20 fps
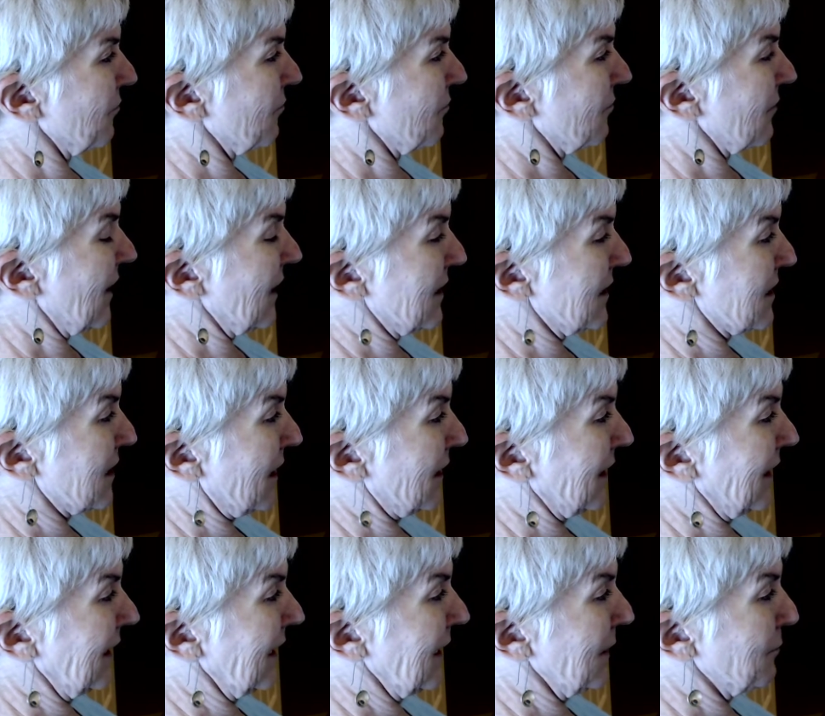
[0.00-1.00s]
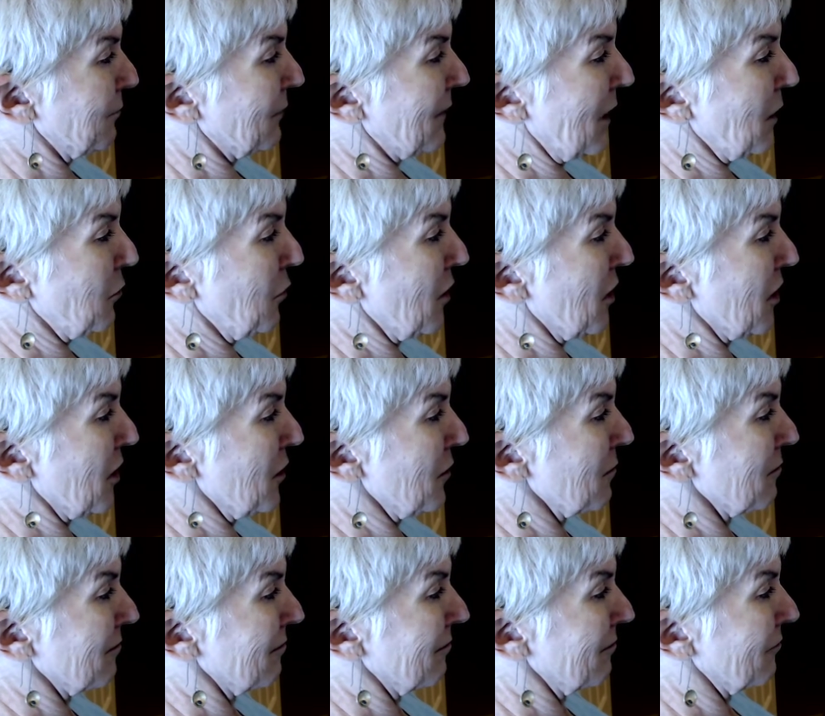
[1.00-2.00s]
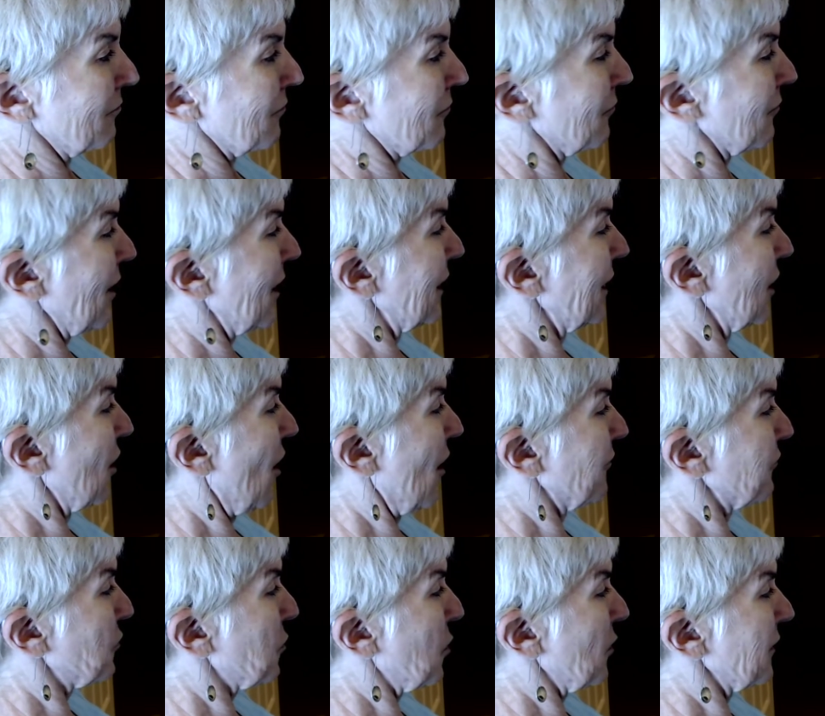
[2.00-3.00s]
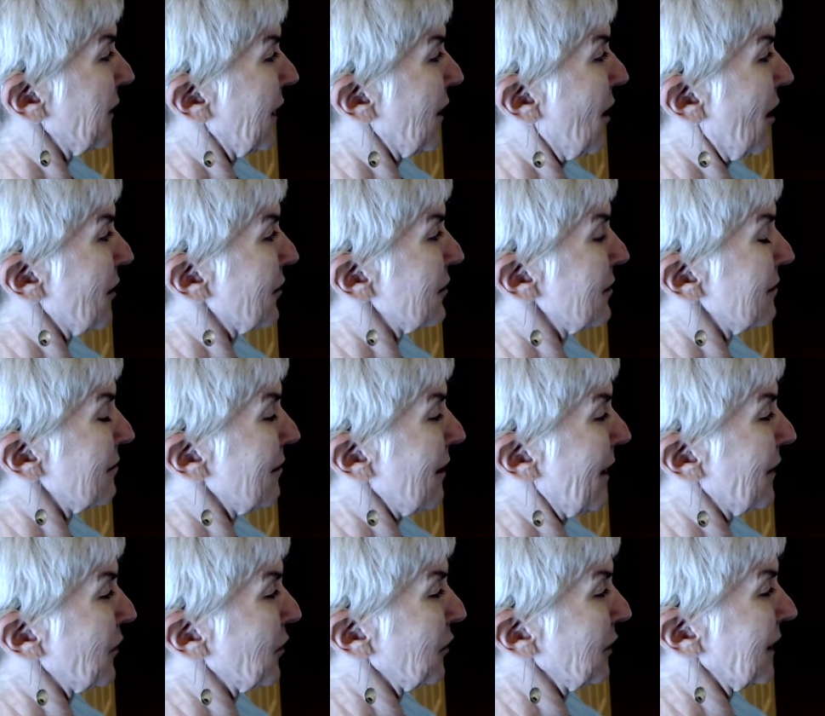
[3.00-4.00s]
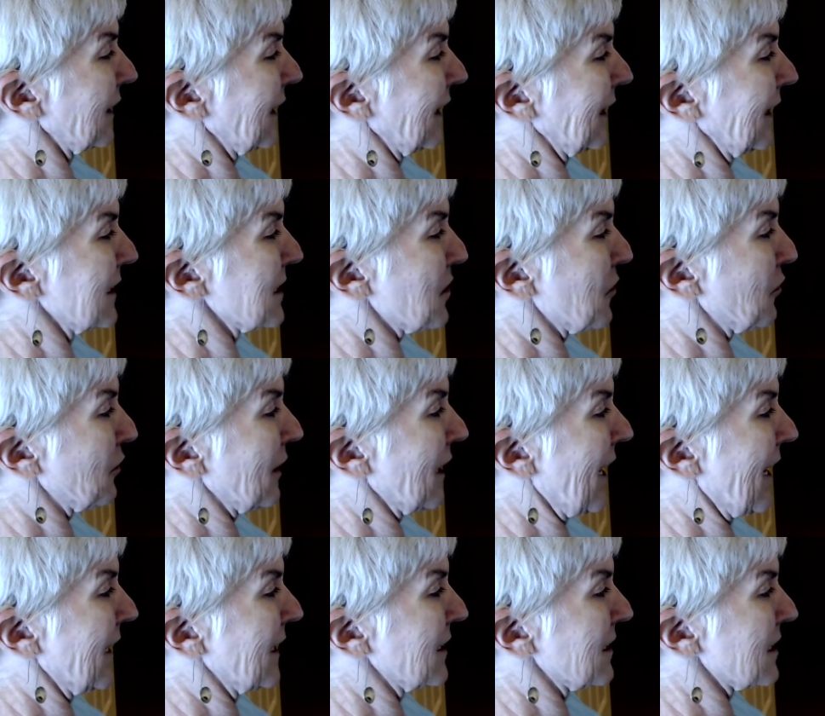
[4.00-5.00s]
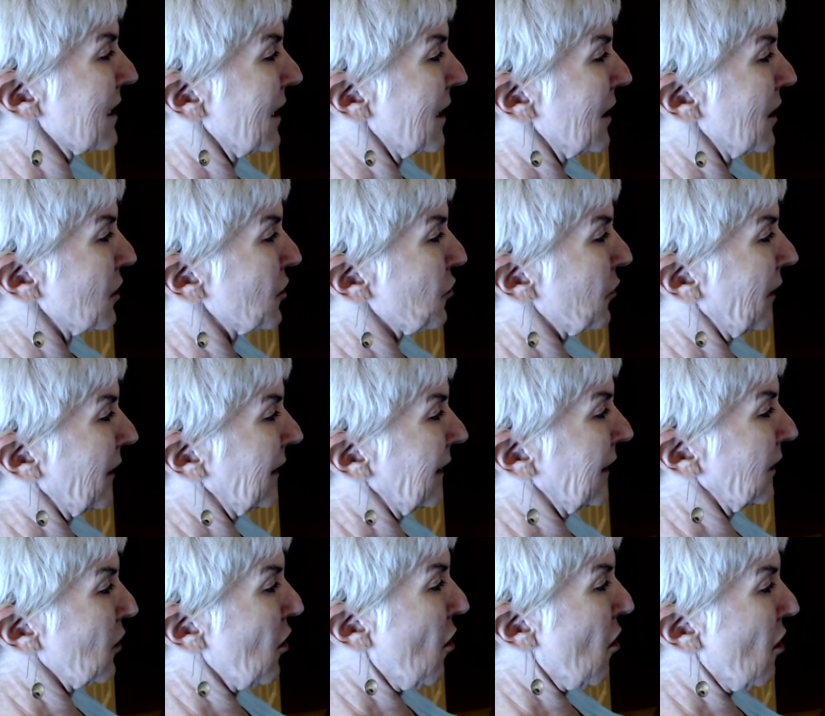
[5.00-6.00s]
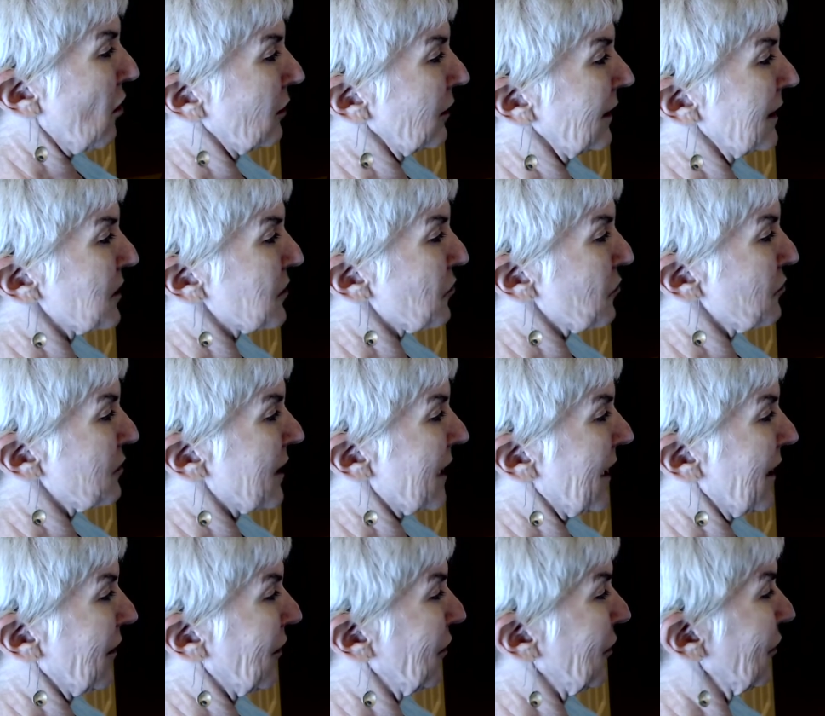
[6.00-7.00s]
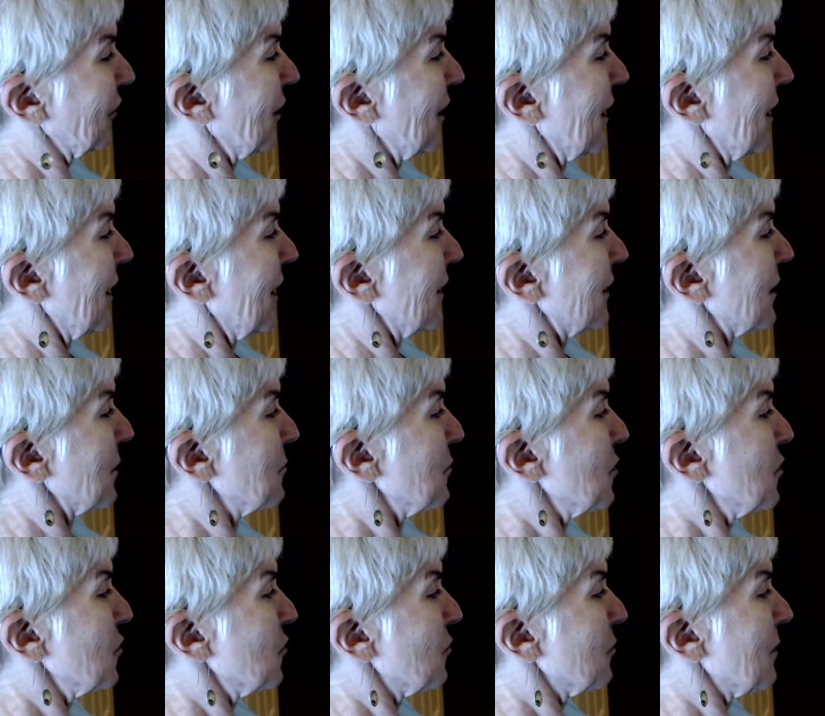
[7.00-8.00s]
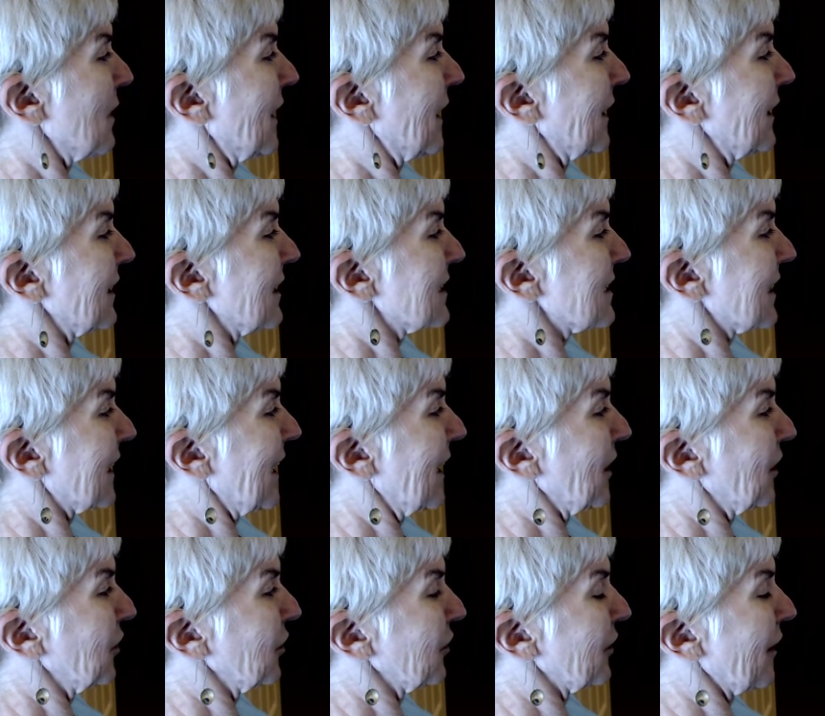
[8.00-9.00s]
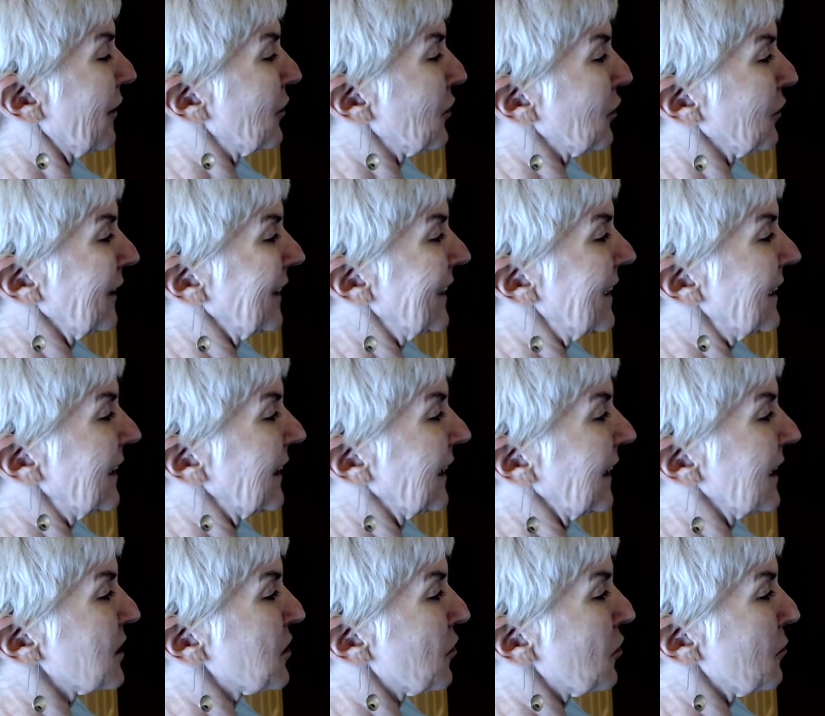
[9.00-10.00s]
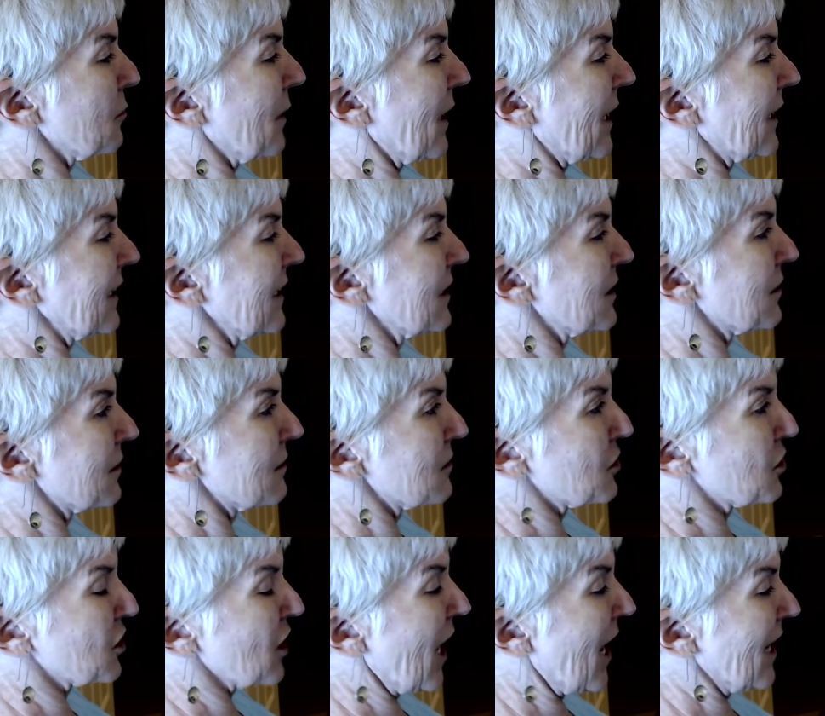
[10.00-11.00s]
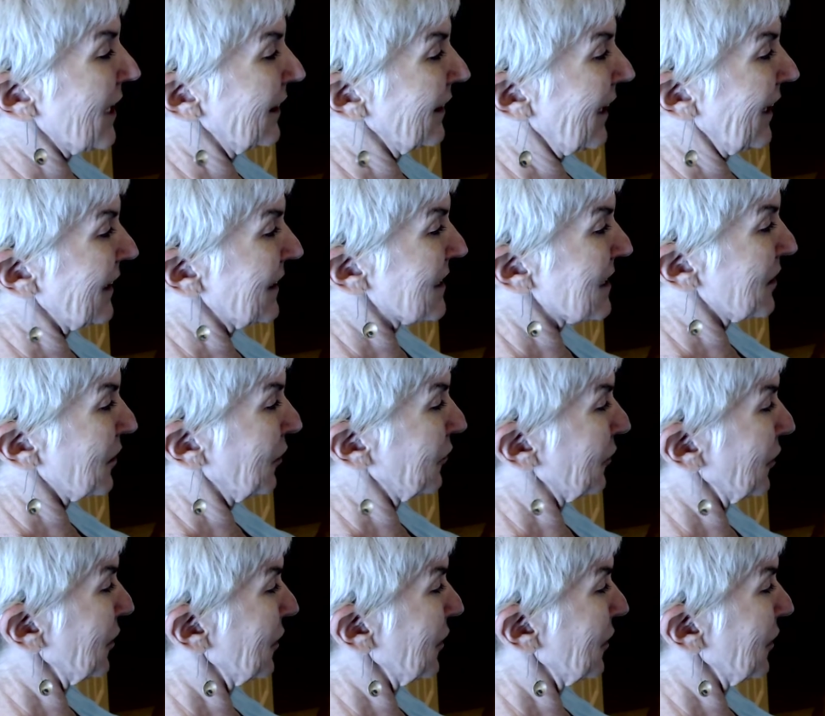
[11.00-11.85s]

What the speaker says: And suddenly they were, running off toward the garden on their little lizard legs, trailing long lizard tails, the moon making the scales on their lean lizard bodies shine like silver.